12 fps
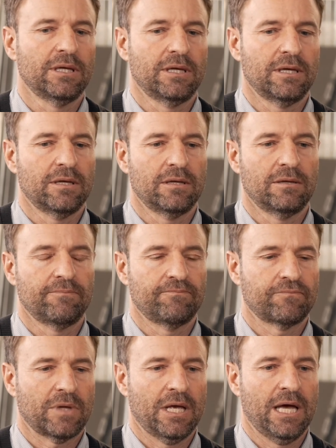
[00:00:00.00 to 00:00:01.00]
Uh,
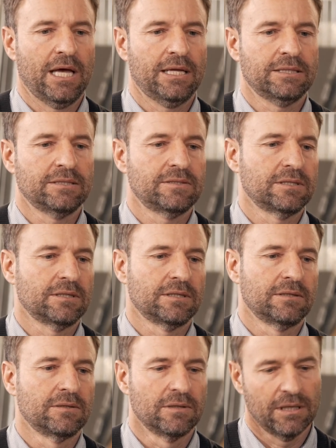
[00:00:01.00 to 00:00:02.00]
and
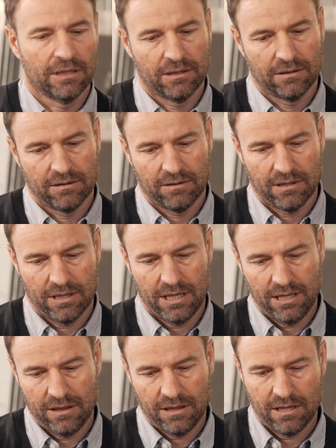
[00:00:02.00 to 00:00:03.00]
uh,
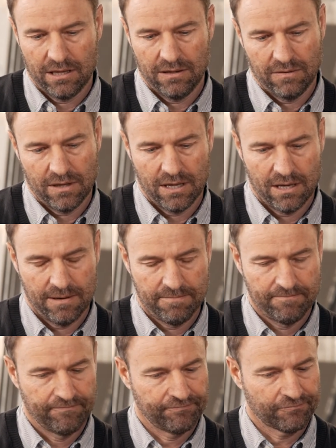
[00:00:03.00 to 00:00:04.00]
in, in
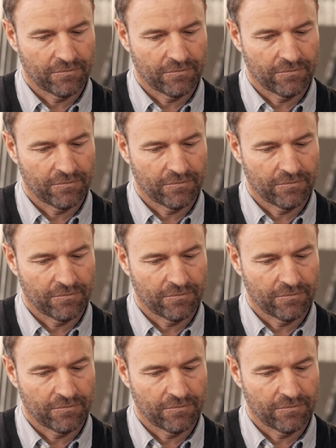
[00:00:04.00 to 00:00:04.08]
um,